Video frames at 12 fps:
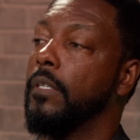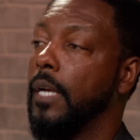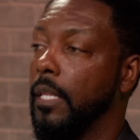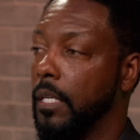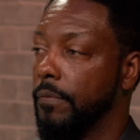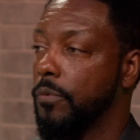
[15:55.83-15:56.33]

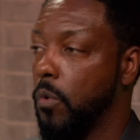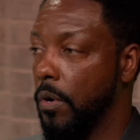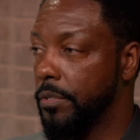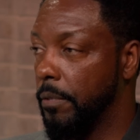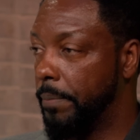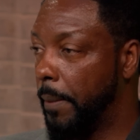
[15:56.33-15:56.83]
And then, of
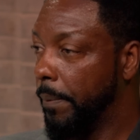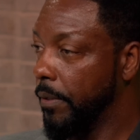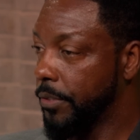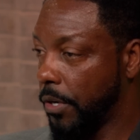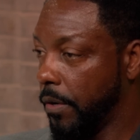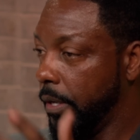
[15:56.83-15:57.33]
course, the people in
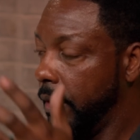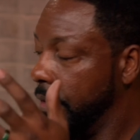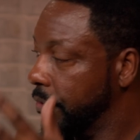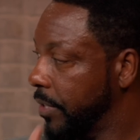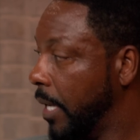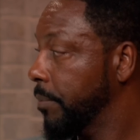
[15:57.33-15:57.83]
Turkey,
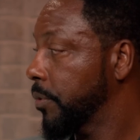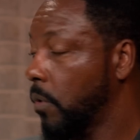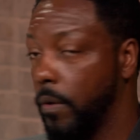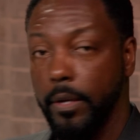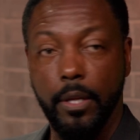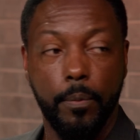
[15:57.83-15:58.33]
same
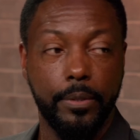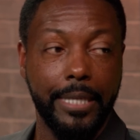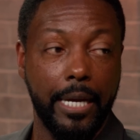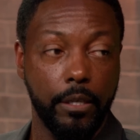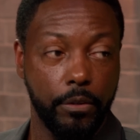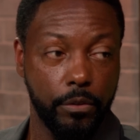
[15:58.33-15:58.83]
story. They were
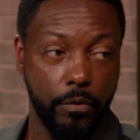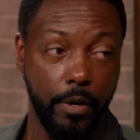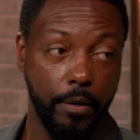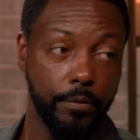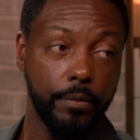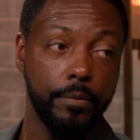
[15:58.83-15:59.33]
taken
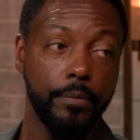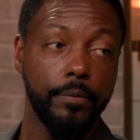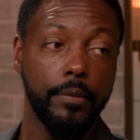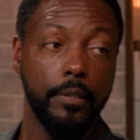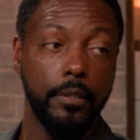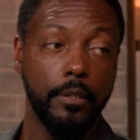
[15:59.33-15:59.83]
underground.
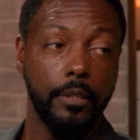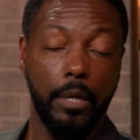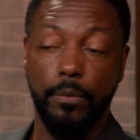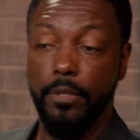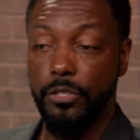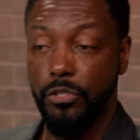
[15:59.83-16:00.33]
This